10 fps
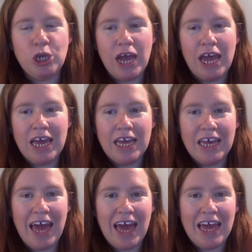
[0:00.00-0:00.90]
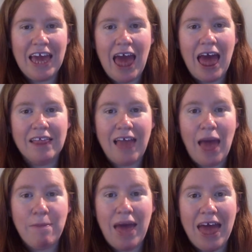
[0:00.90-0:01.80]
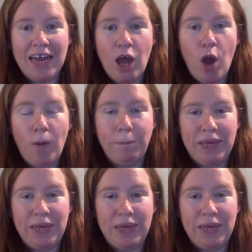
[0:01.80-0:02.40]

J, K, L, M, N, O,